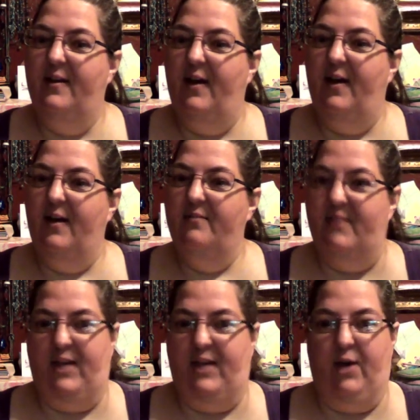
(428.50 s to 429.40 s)

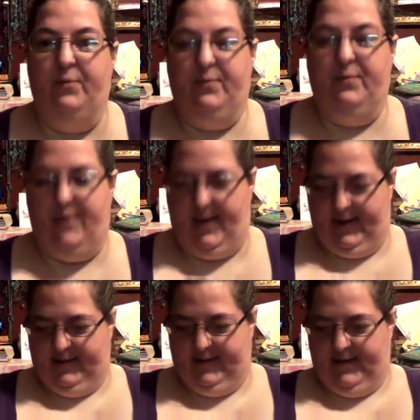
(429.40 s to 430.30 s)
video,
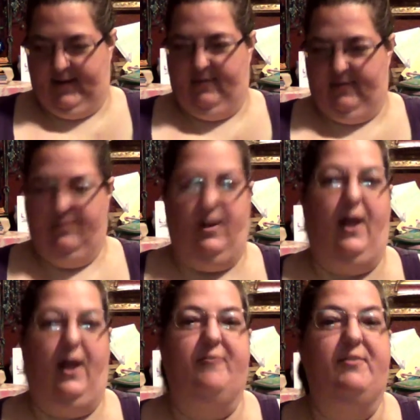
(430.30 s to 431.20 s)
and I'll
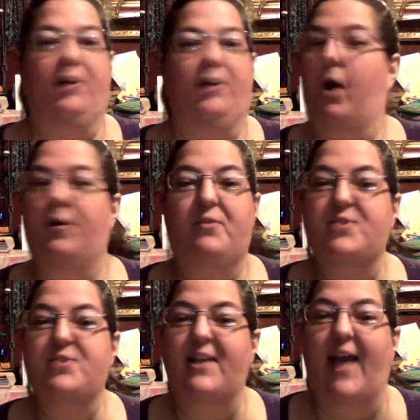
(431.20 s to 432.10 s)
have to figure out if there's
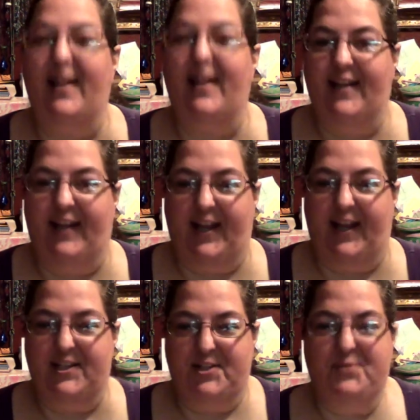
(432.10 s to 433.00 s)
any editing I
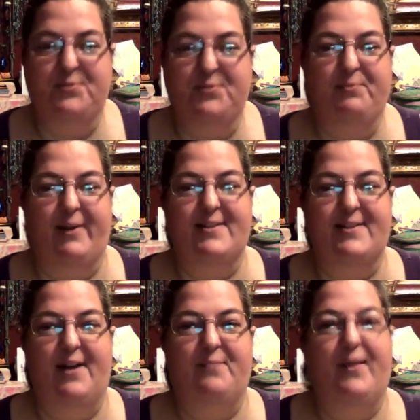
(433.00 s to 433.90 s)
can do. But
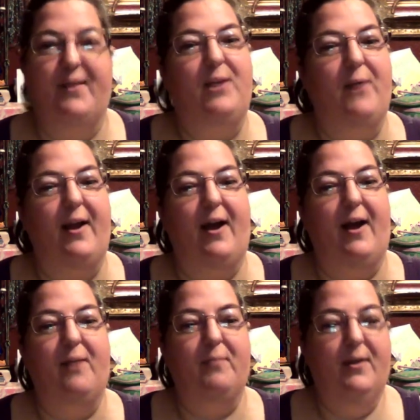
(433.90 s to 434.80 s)
anyway,
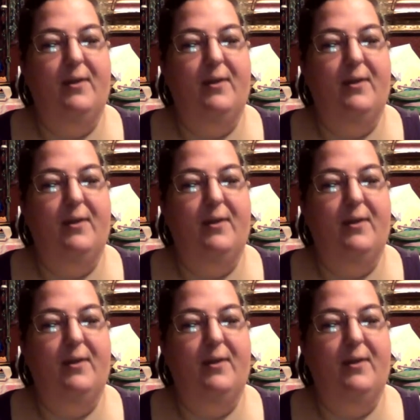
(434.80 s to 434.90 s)
I'm